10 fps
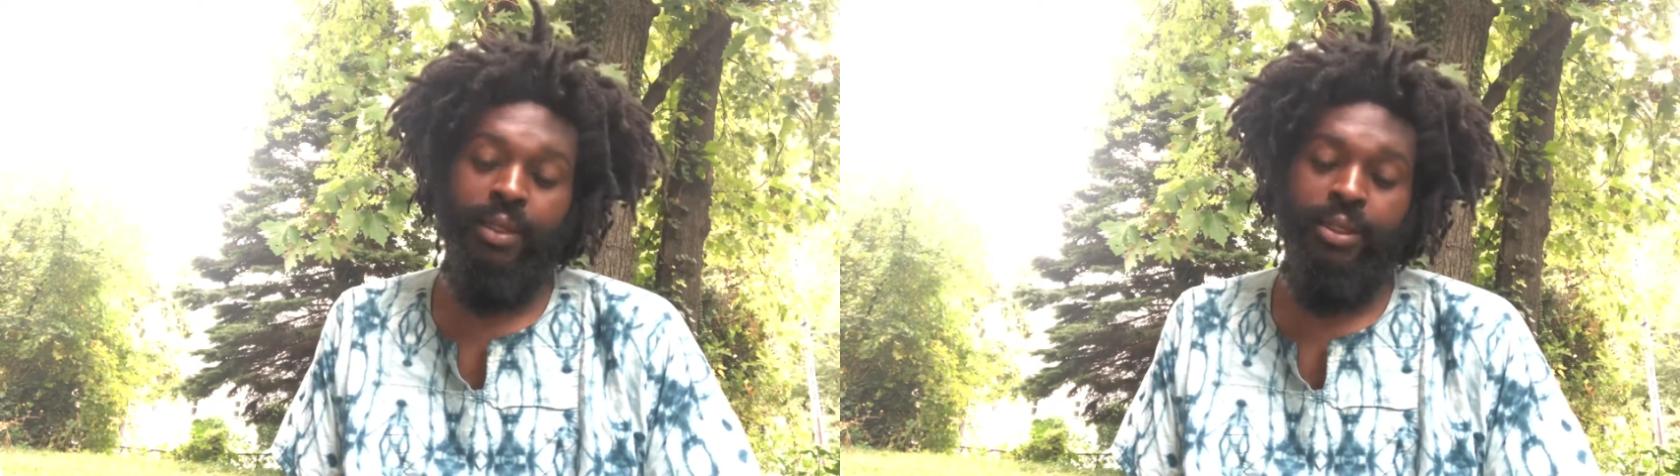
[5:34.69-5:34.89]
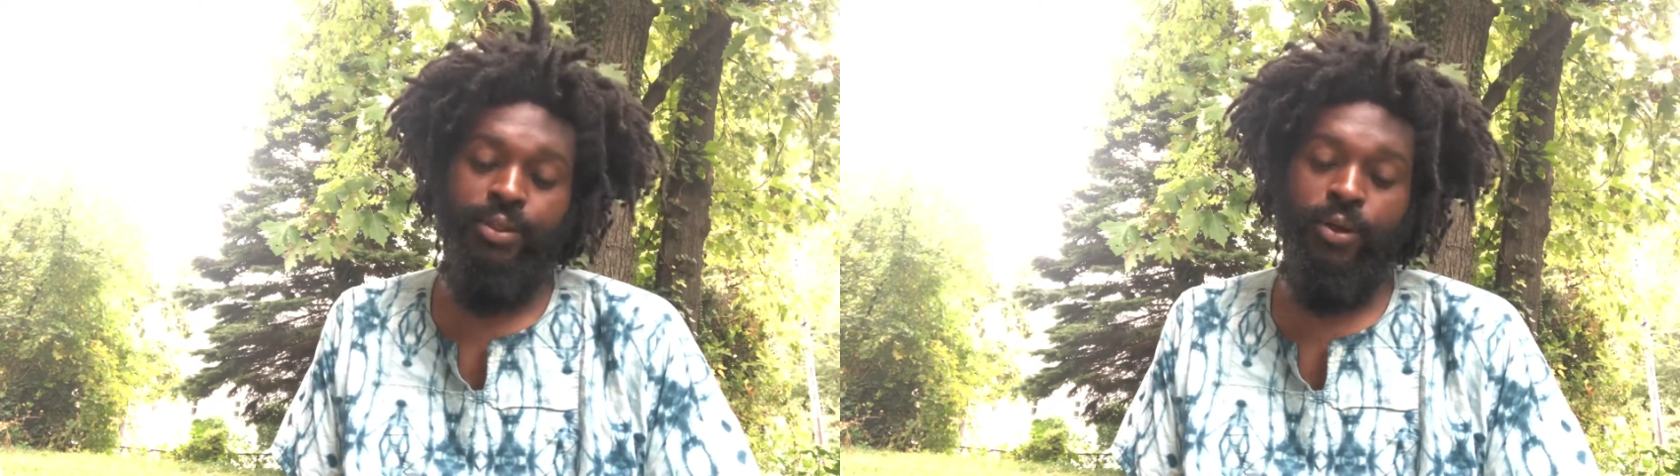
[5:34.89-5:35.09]

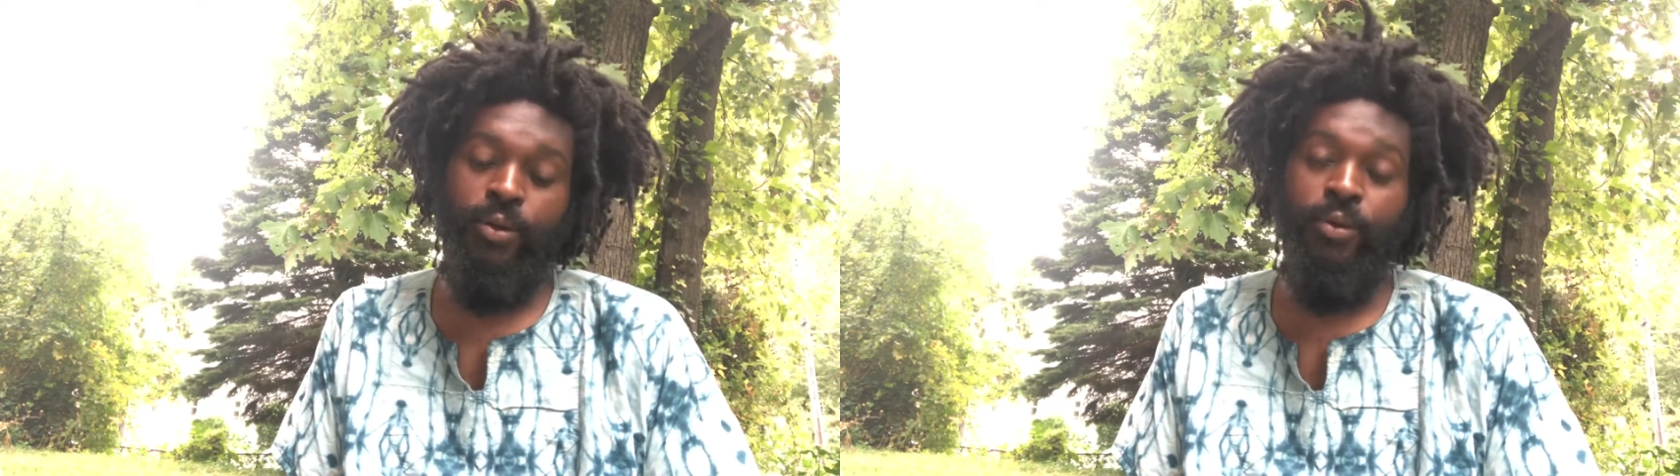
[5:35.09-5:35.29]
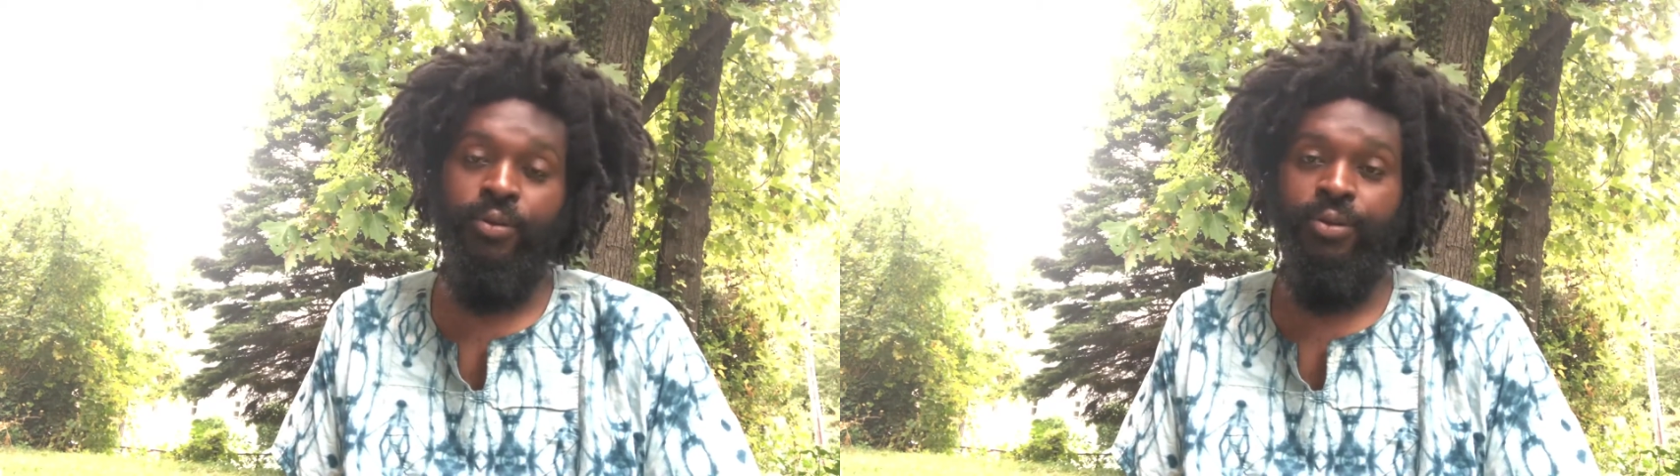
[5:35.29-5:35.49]

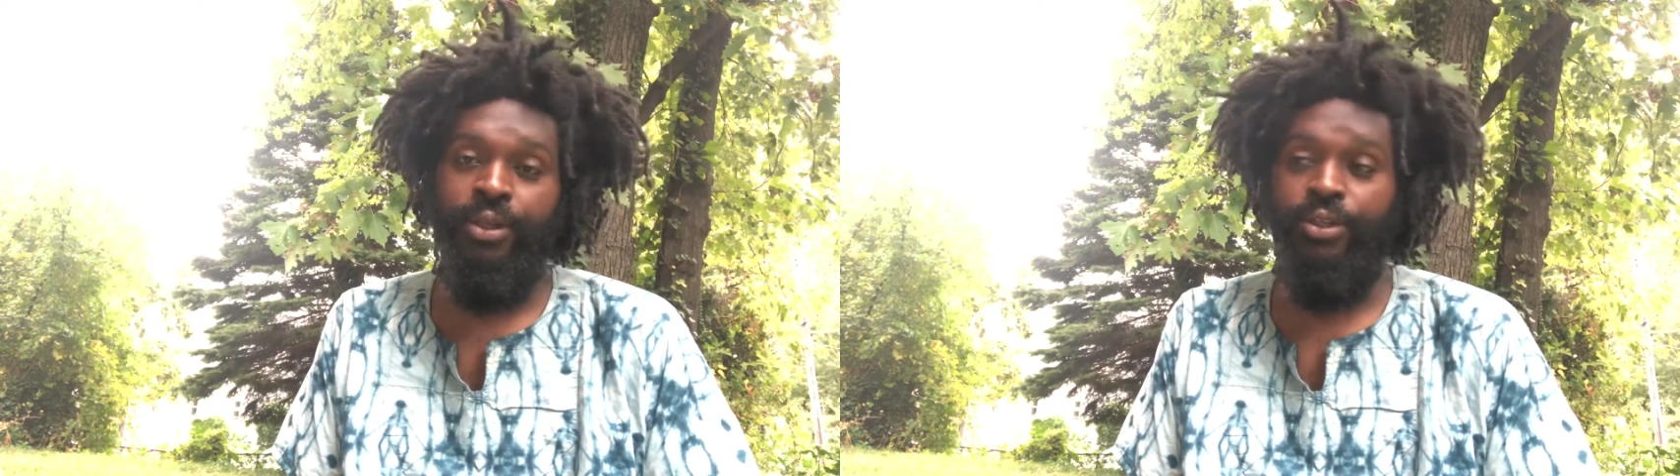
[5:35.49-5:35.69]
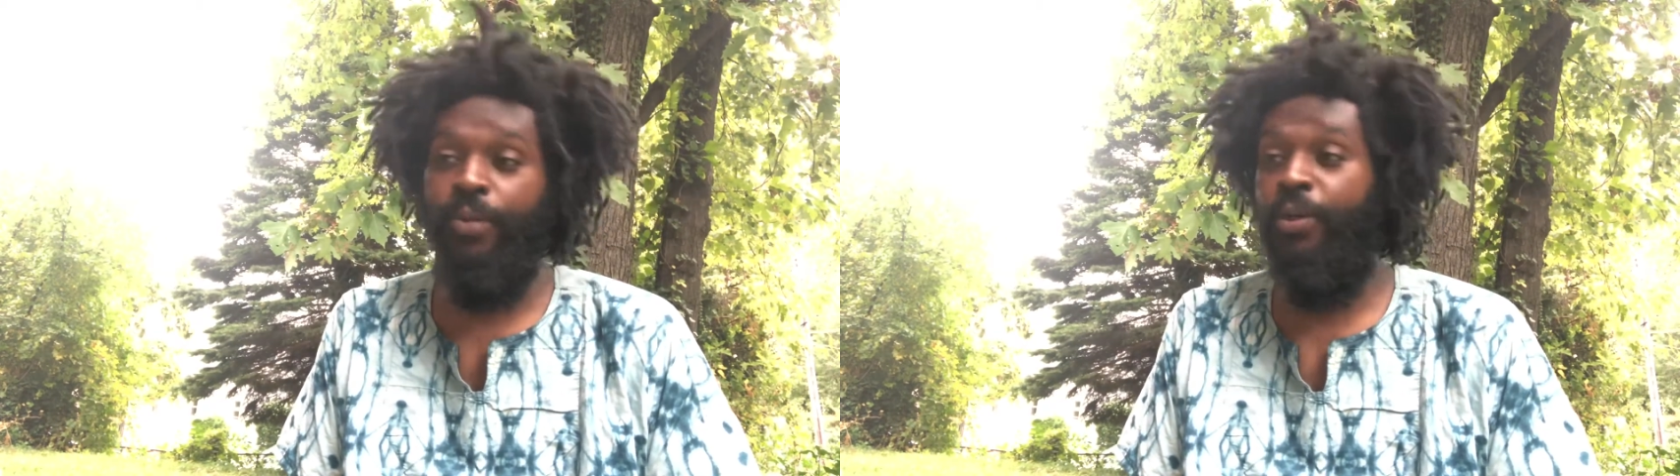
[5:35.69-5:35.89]
So the
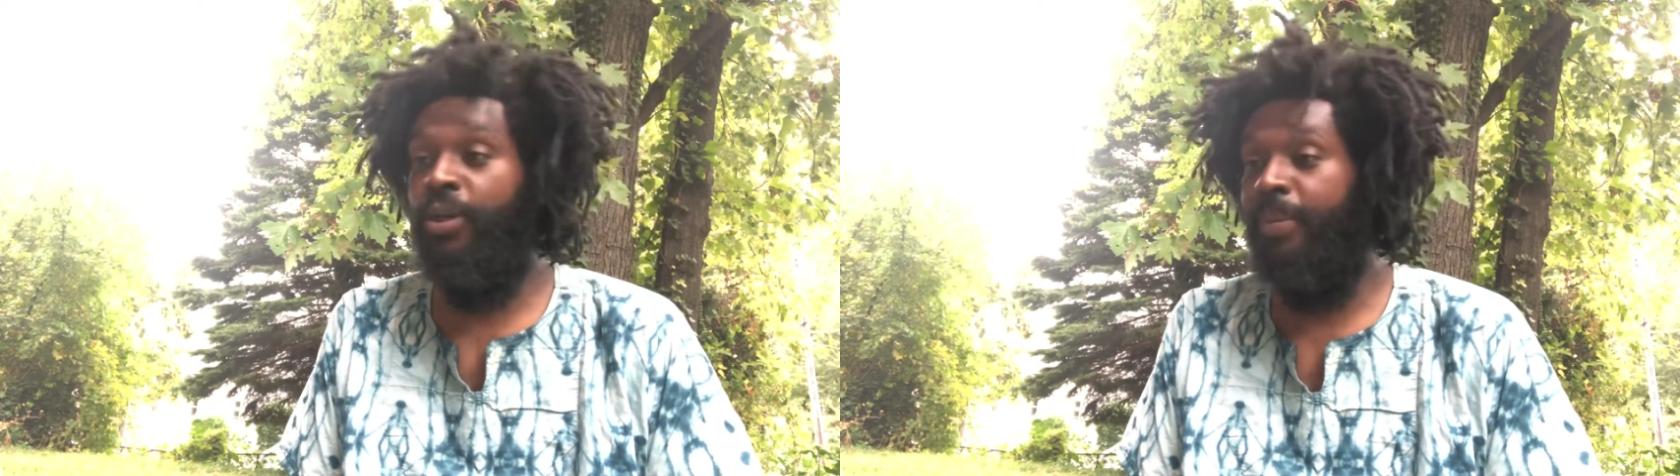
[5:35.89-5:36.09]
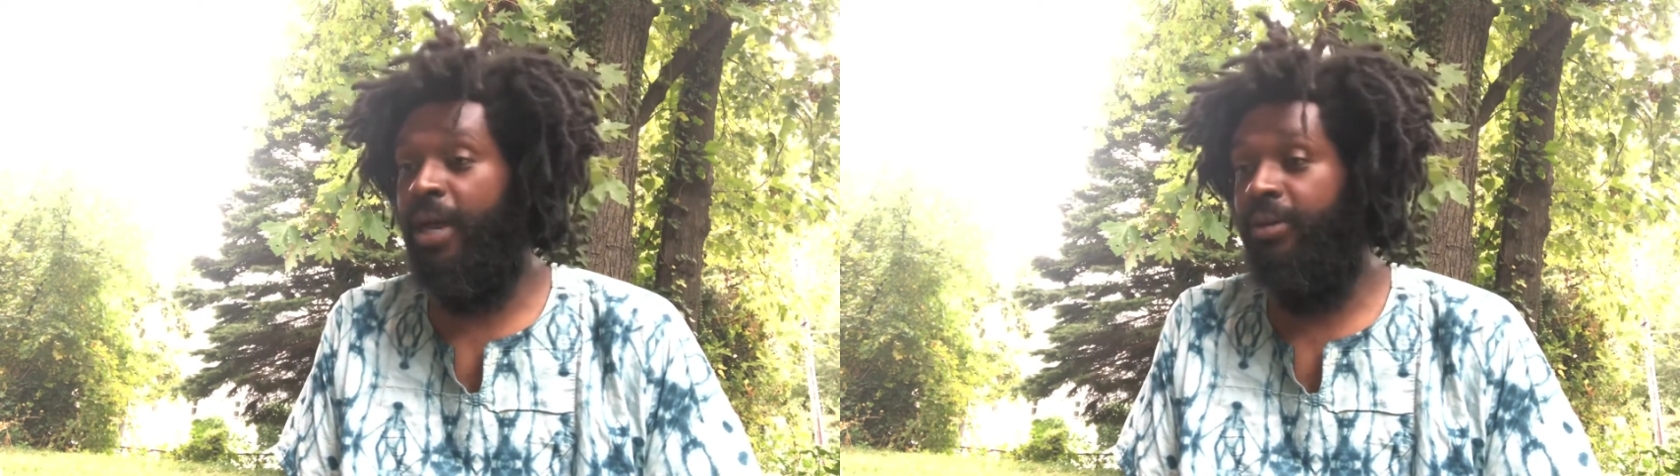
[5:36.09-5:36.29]
Sermon on
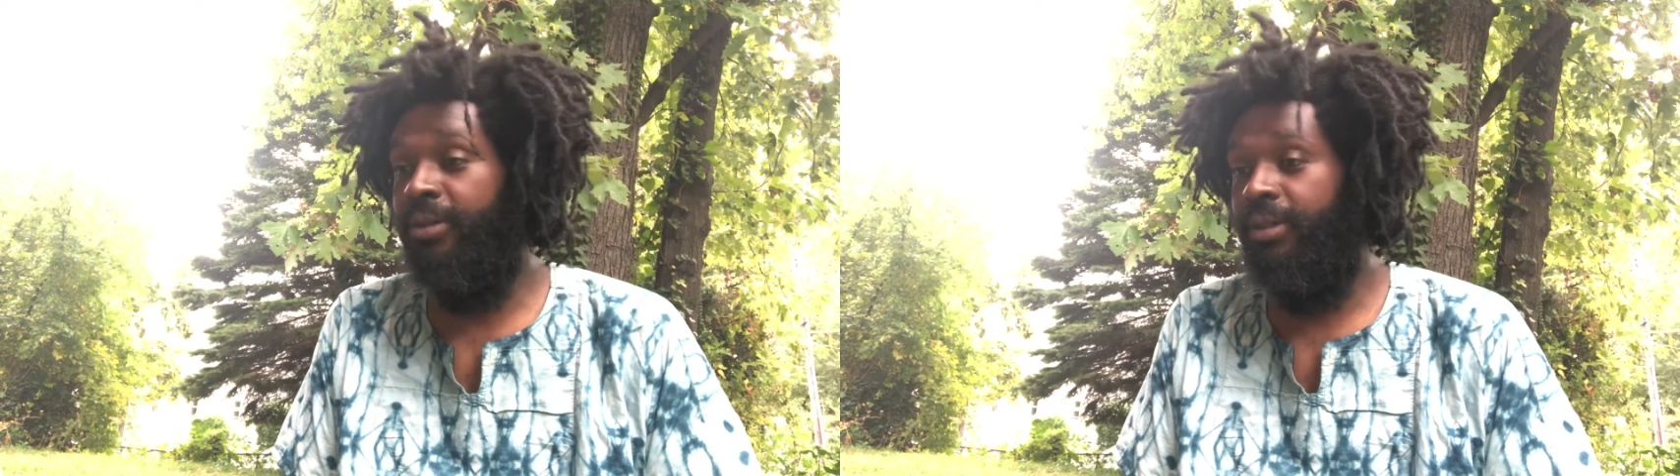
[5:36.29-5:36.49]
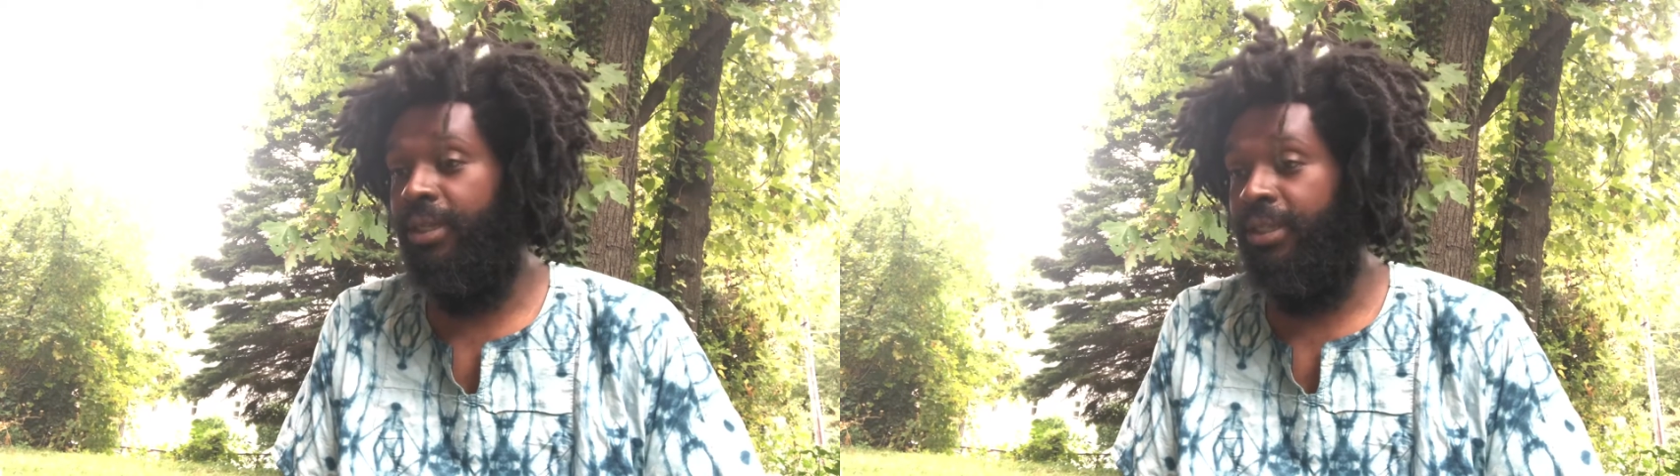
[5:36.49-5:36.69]
the Mount
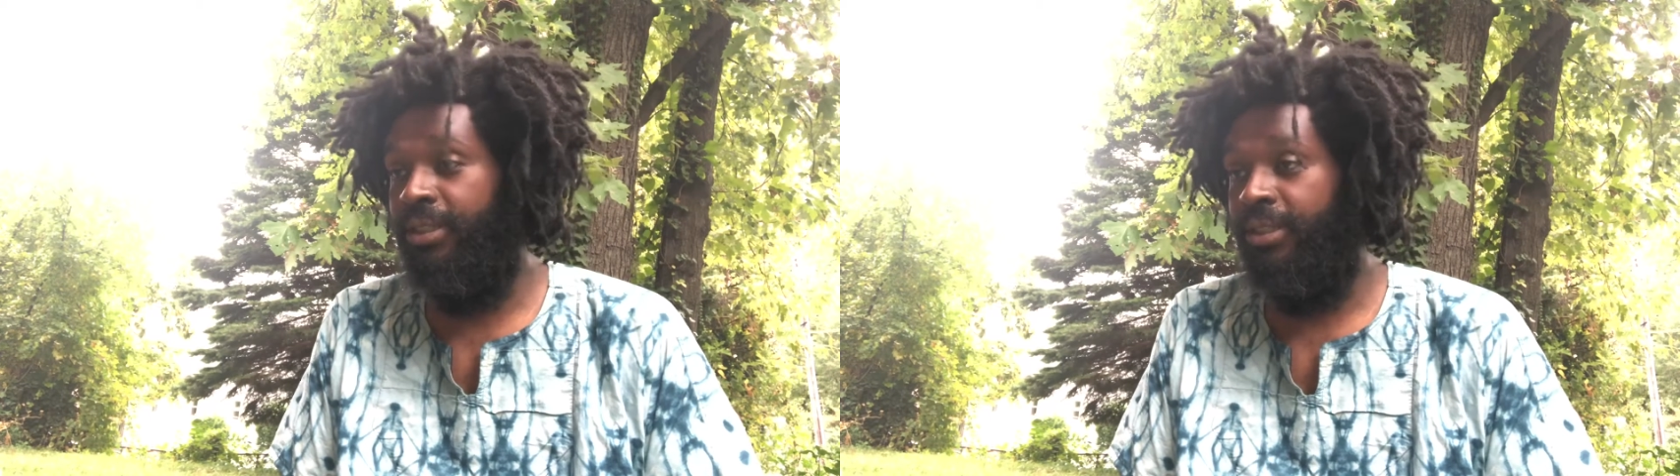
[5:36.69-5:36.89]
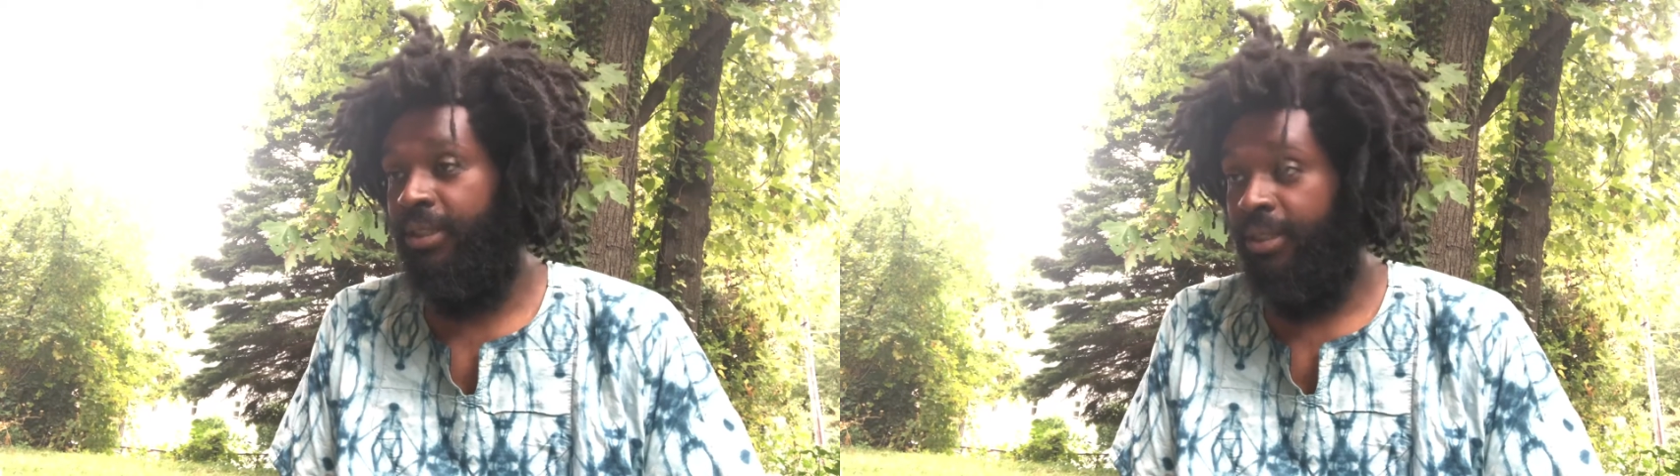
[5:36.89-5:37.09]

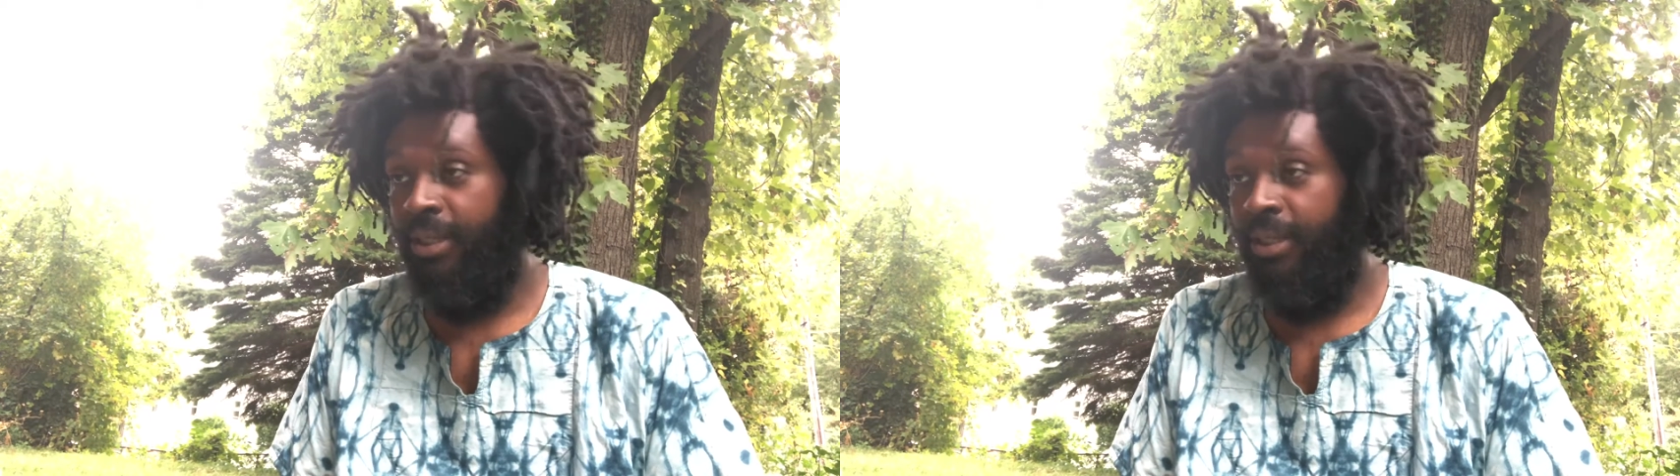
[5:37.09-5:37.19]
is